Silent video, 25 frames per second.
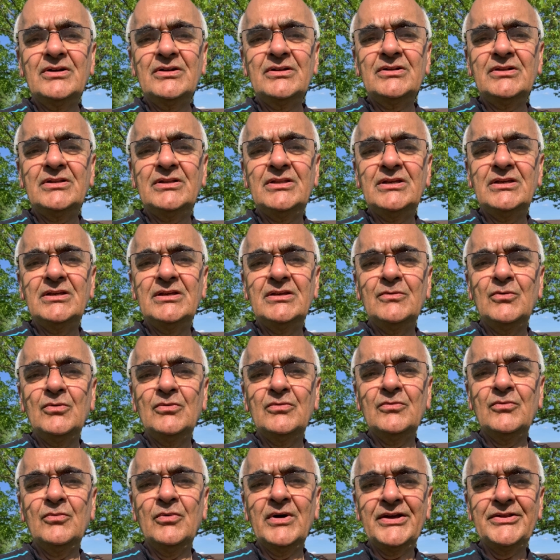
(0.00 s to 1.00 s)
the
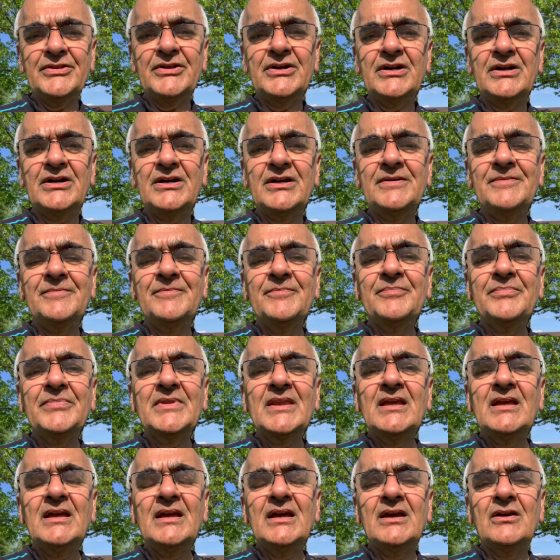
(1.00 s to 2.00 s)
weather
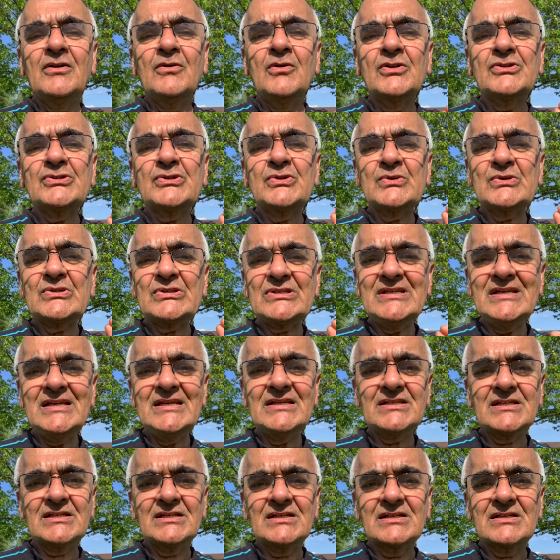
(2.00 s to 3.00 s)
and also
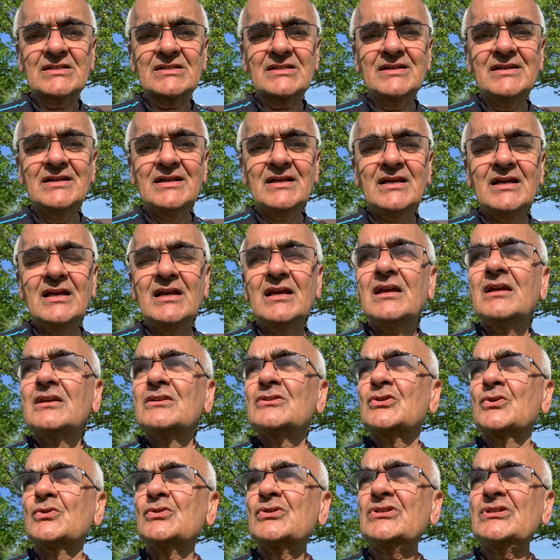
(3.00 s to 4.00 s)
seasons.
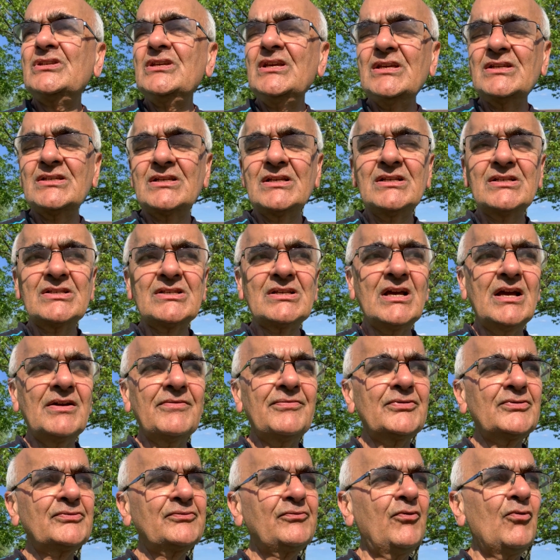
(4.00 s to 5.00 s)
So seasons have
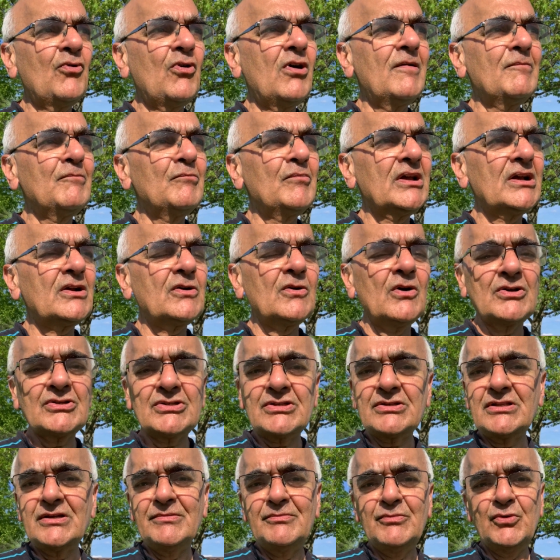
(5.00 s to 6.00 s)
formed because
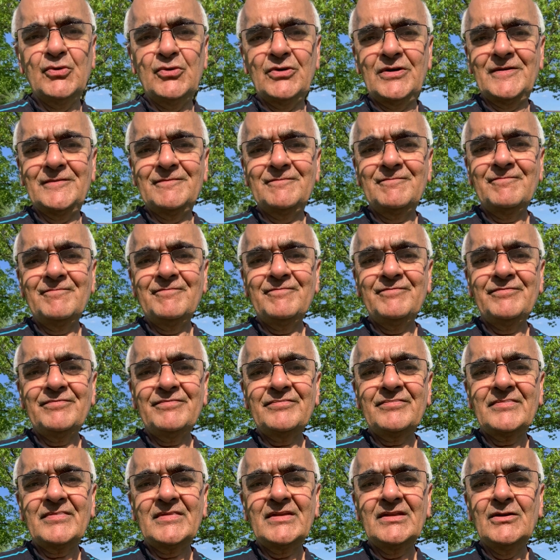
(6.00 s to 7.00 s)
of the moon.
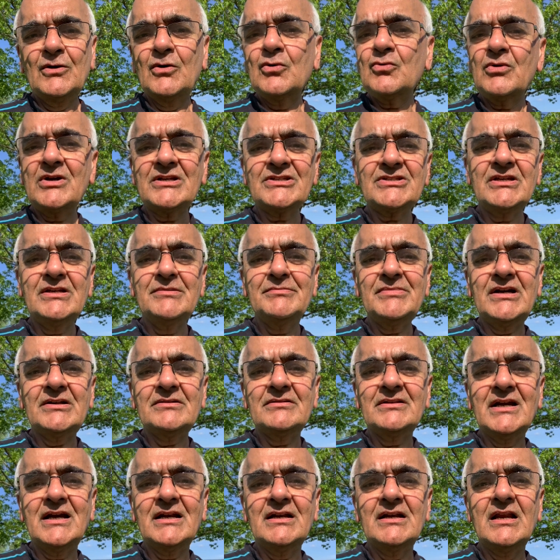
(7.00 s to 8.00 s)
No question
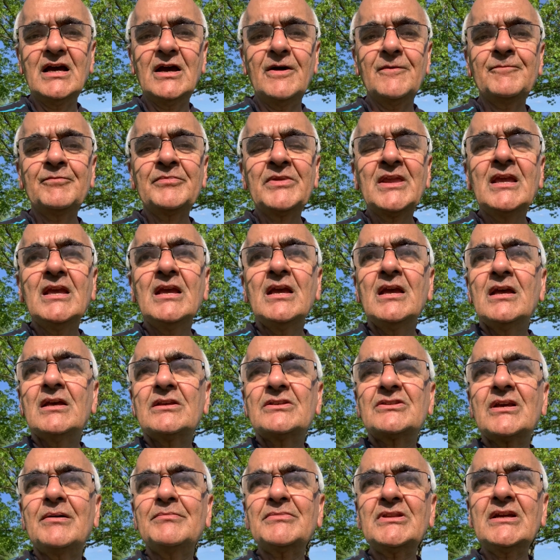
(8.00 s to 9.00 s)
about that now.
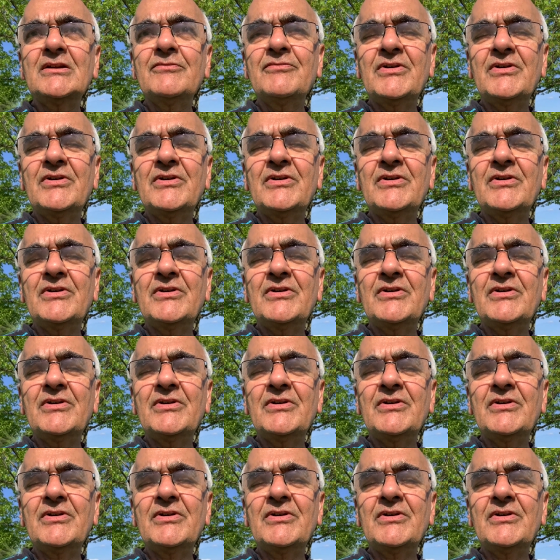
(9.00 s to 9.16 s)
Something